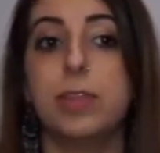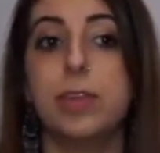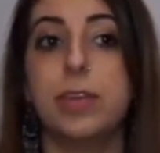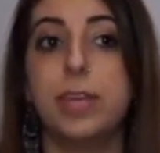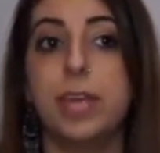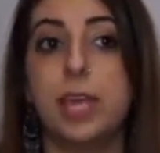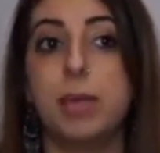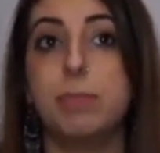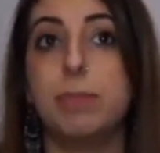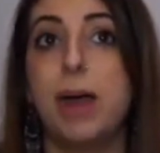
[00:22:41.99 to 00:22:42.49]
they
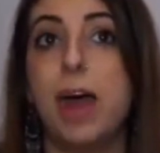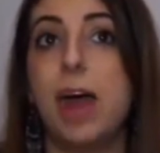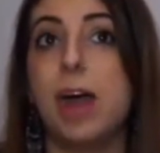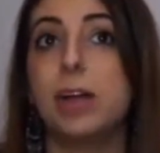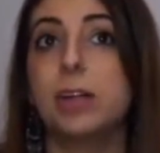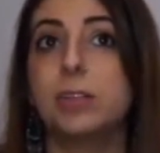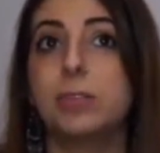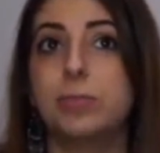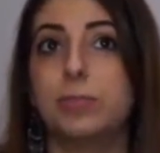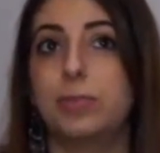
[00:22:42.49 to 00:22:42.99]
came
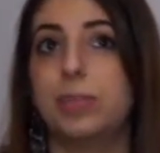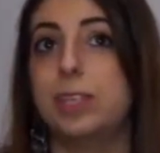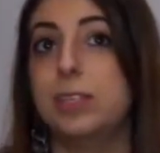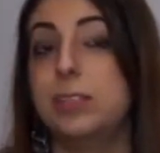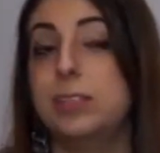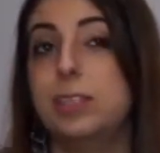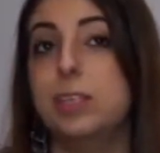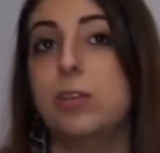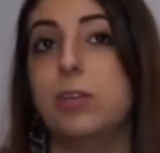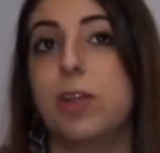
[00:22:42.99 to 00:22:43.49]
back in
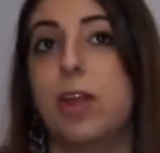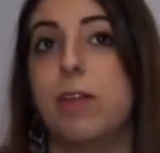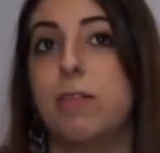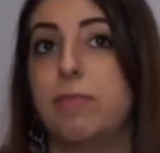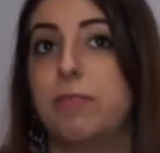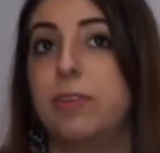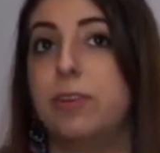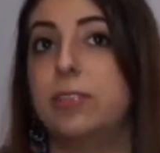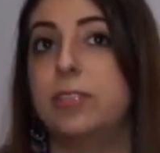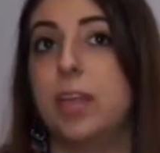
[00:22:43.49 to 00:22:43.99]
secret at
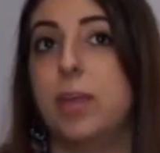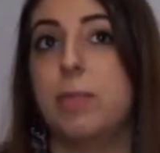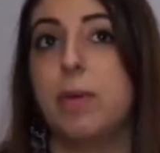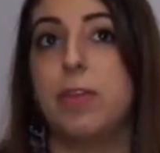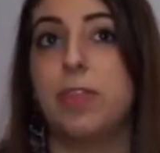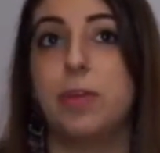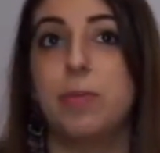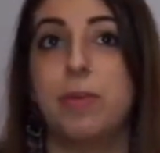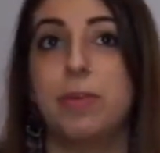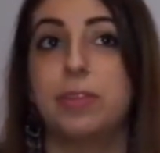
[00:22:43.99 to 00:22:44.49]
first. I
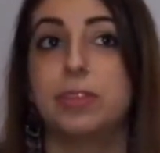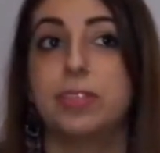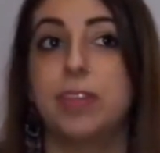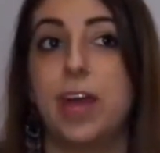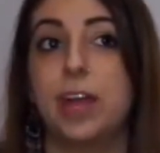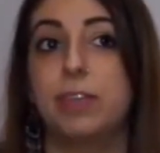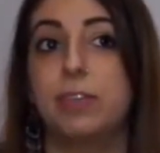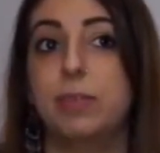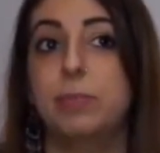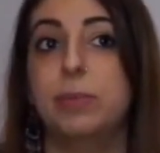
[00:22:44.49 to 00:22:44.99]
met them at the
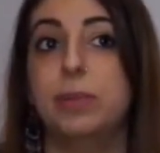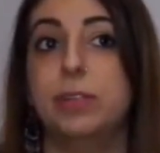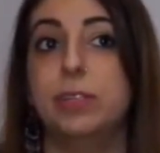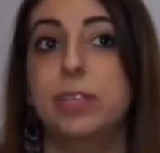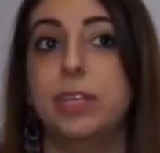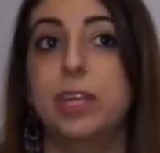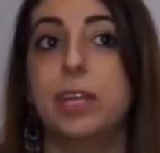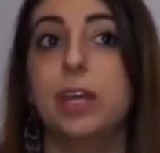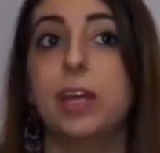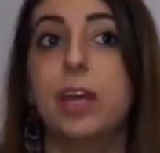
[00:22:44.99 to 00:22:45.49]
side of the
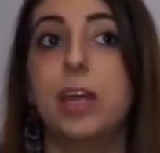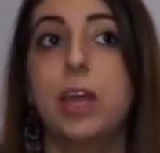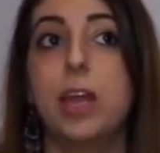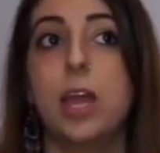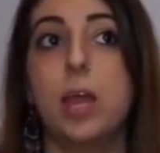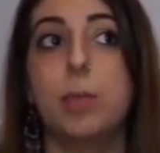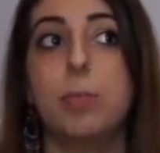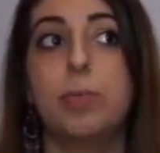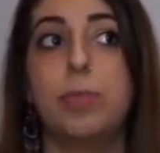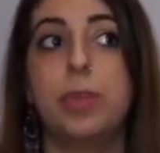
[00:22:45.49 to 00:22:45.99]
building.
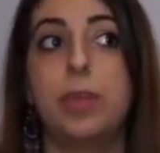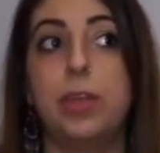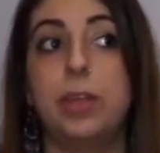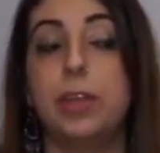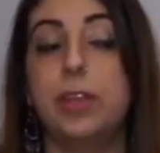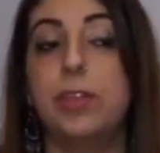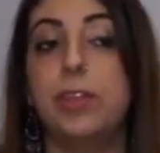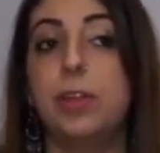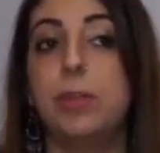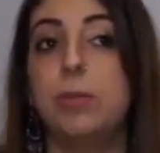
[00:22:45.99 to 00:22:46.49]

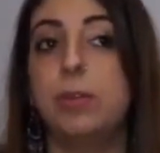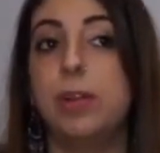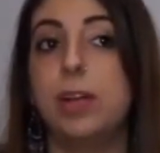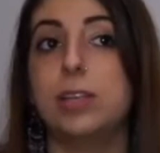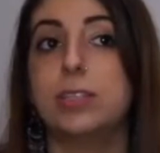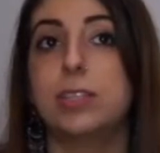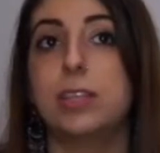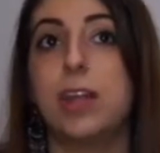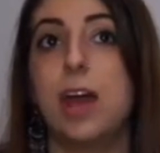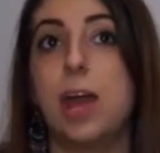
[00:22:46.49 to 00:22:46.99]
Then they
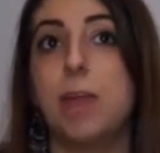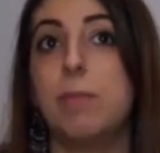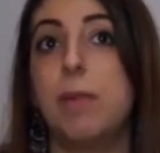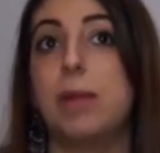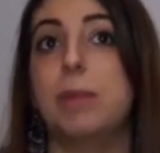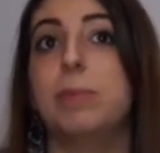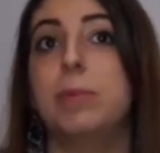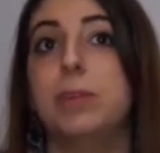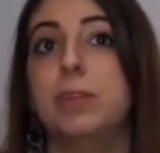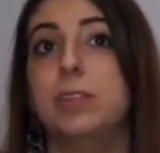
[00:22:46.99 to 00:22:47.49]
realized that I
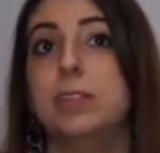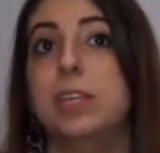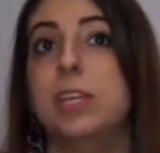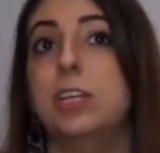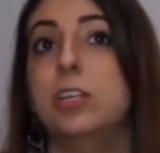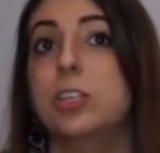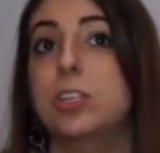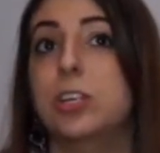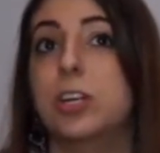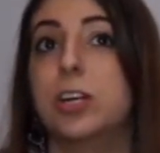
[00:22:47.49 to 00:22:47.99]
might be in
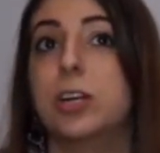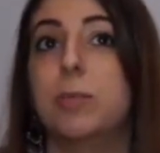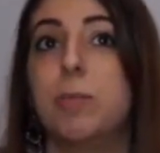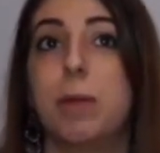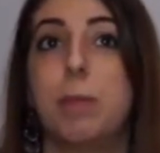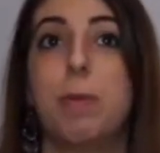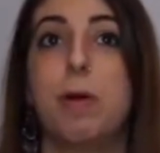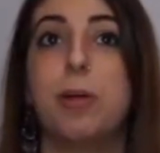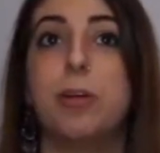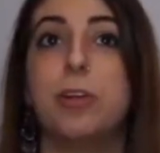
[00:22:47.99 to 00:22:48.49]
danger,
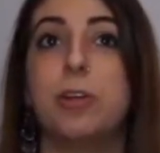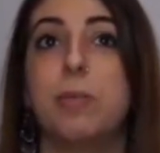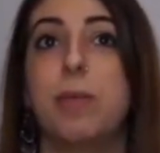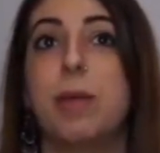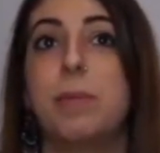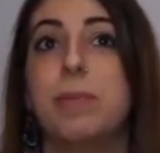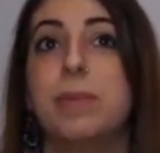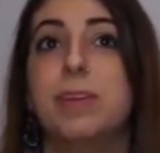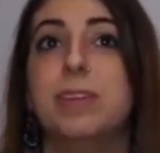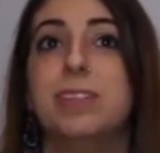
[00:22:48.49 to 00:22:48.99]
my partner
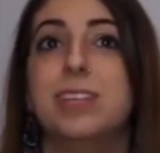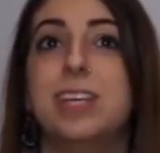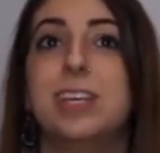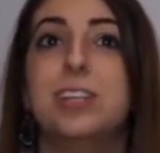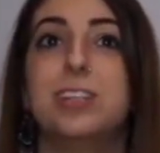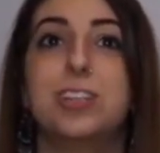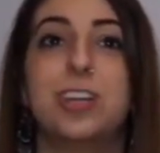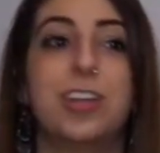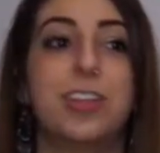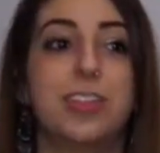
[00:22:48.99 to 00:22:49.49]
might be in
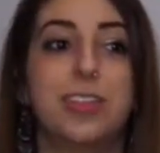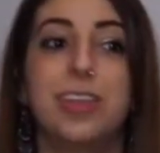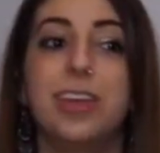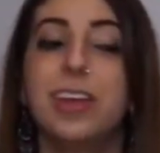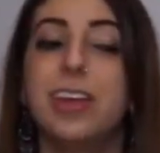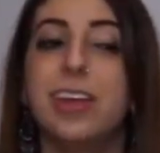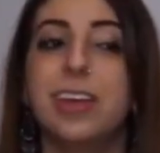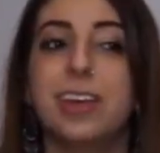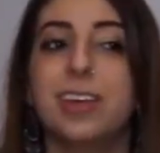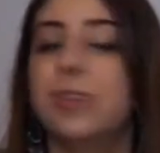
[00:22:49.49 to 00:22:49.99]
danger, and
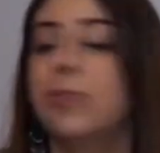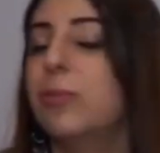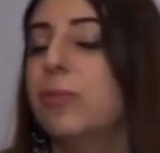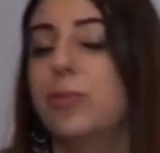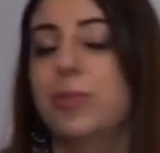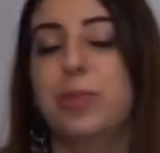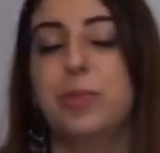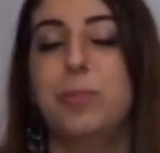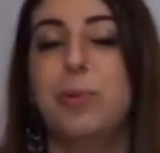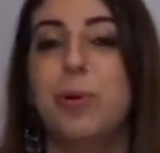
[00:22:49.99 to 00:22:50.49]

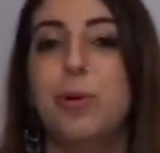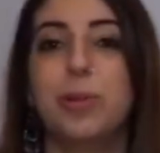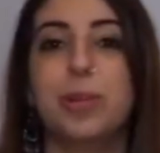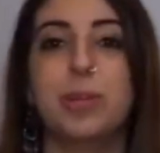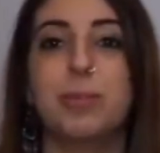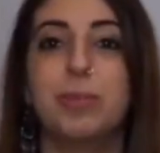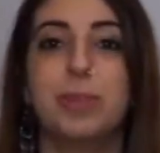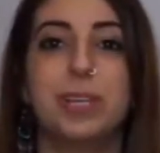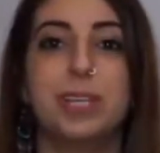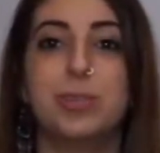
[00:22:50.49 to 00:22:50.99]
the
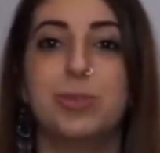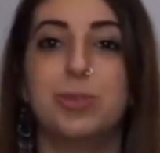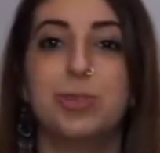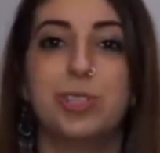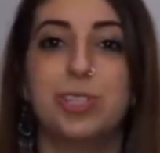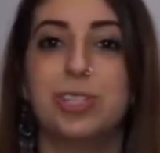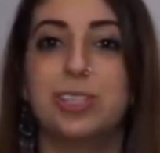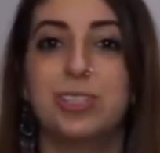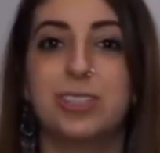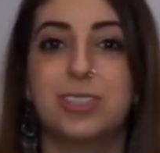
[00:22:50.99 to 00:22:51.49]
polling place was
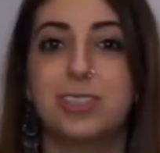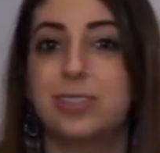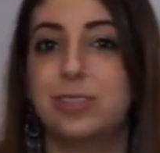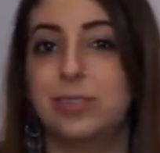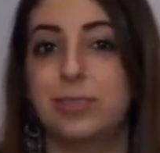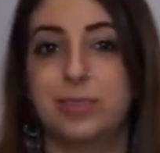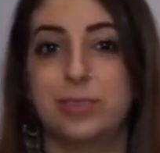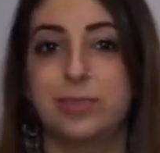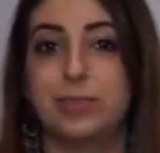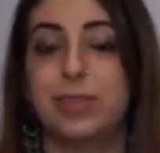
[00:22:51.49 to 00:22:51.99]
just
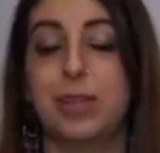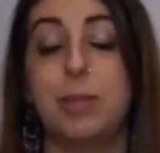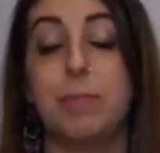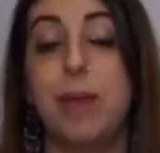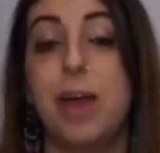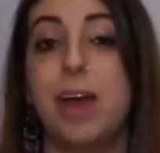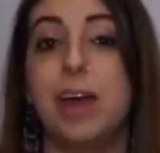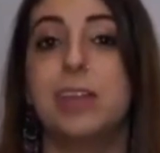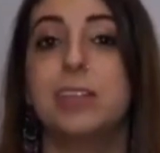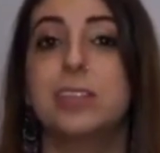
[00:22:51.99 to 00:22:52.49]
a
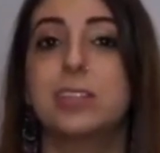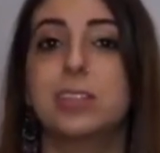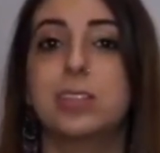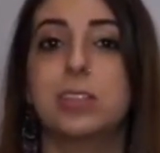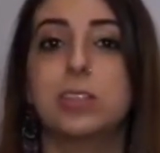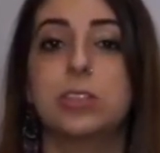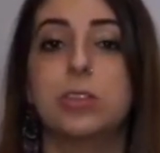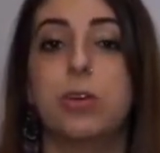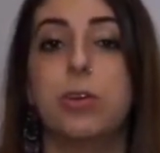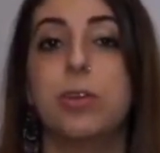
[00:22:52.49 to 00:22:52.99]
mess.
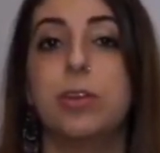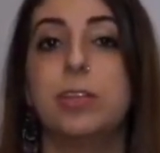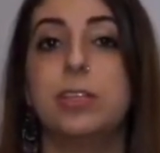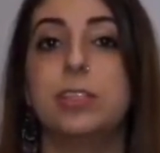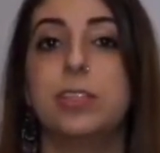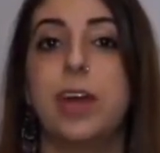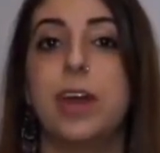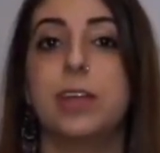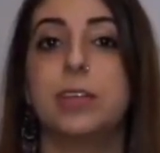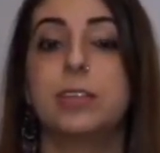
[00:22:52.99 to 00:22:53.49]
So they
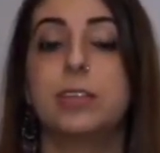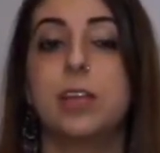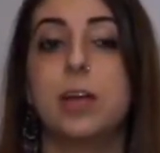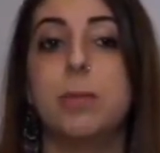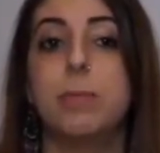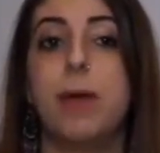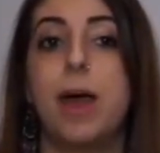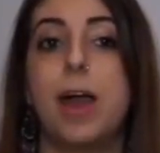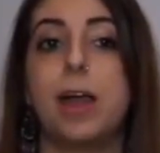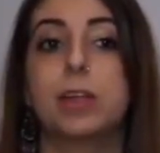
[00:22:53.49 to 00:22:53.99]
decided to
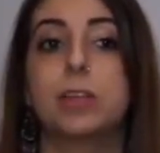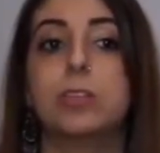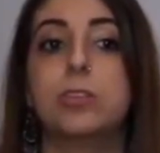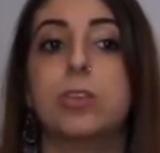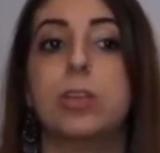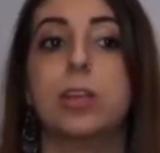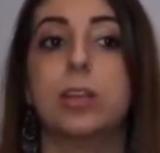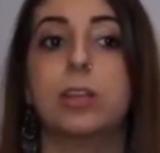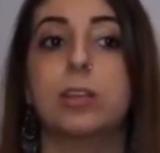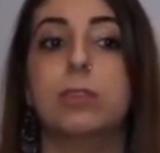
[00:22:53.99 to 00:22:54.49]
come back
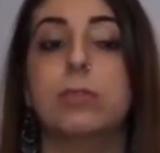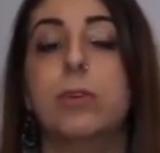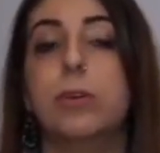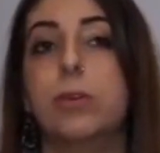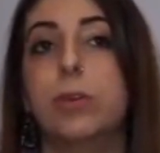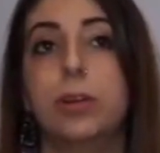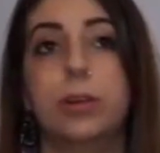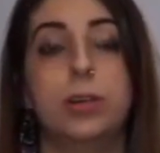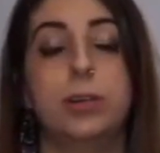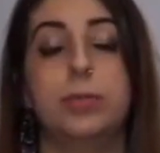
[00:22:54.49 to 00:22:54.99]
during the
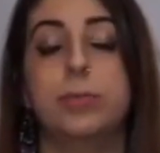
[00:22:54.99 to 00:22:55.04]
vote,